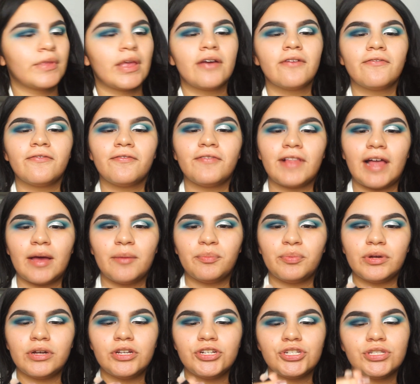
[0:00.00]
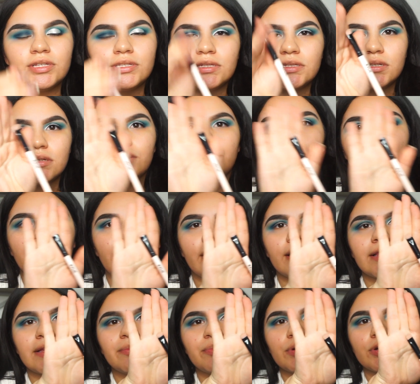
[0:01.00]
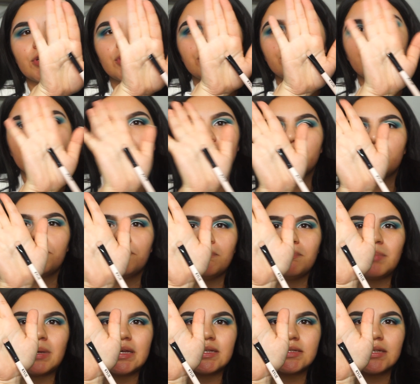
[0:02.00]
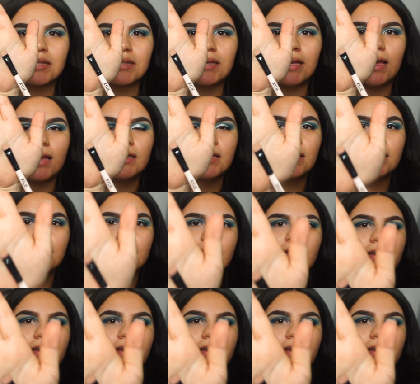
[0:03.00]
flat brush. This is another Kylie brush, but basically any like